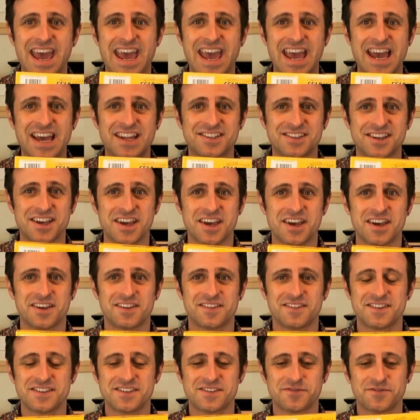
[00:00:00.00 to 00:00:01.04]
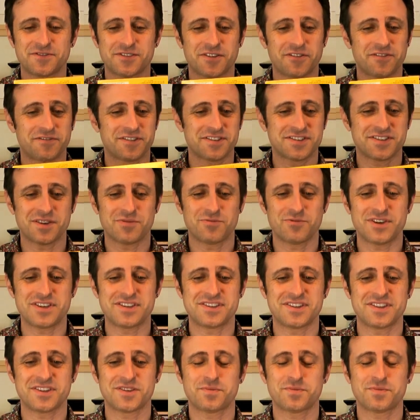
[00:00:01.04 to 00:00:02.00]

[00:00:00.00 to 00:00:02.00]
And for some reason,